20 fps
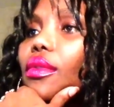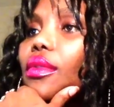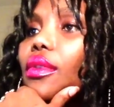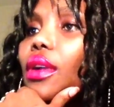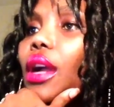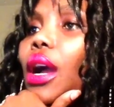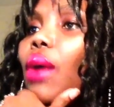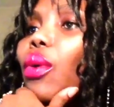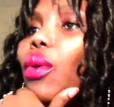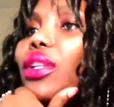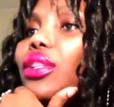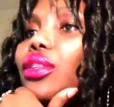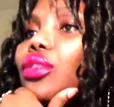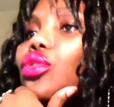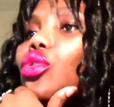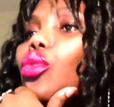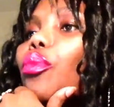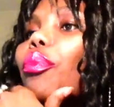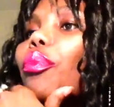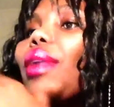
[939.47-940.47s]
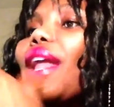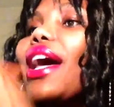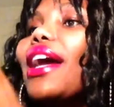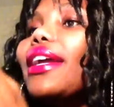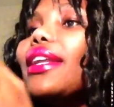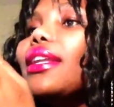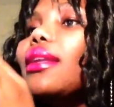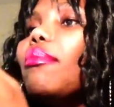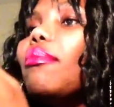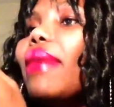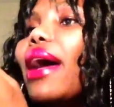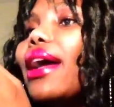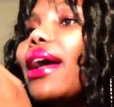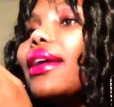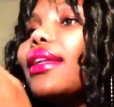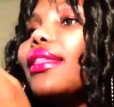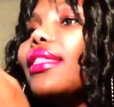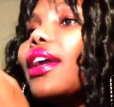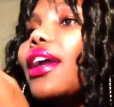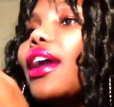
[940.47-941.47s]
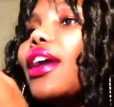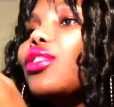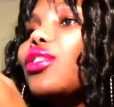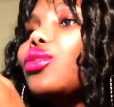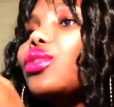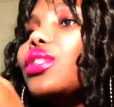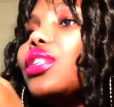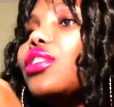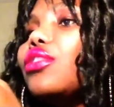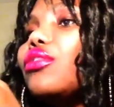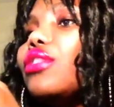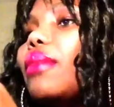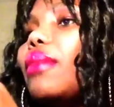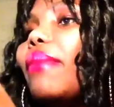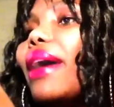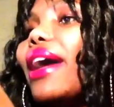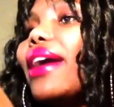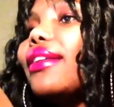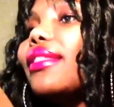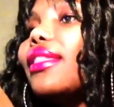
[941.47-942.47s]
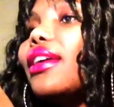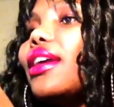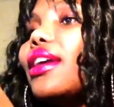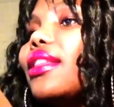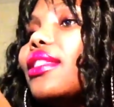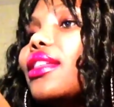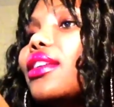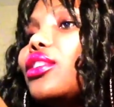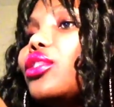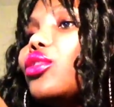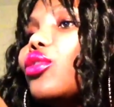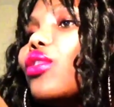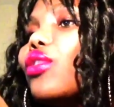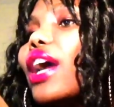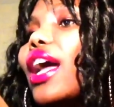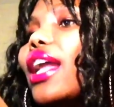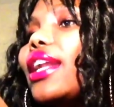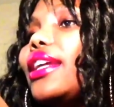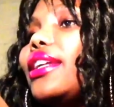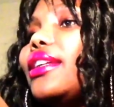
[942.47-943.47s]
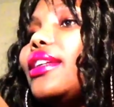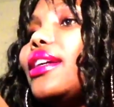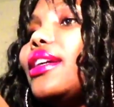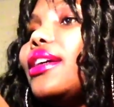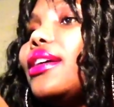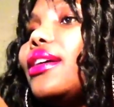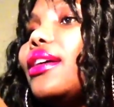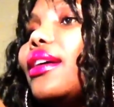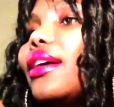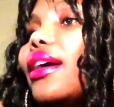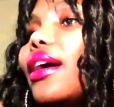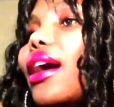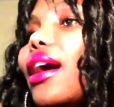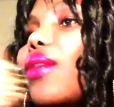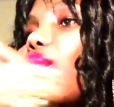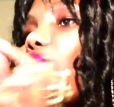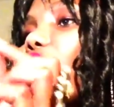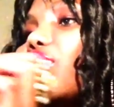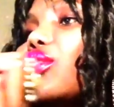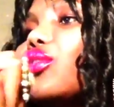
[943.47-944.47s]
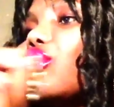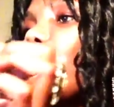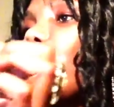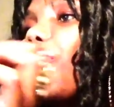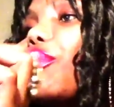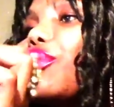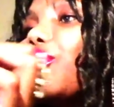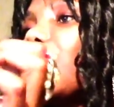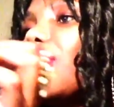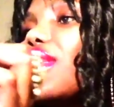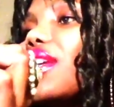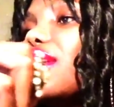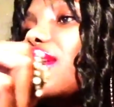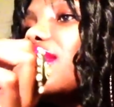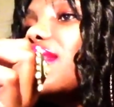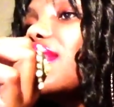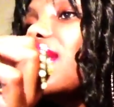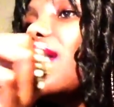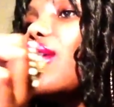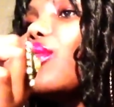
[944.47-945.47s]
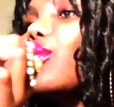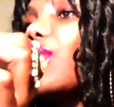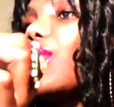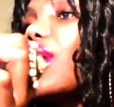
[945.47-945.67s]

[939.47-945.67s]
I want you to plug in the back there. You see on the back there, the little calendar? I want you to put things there on the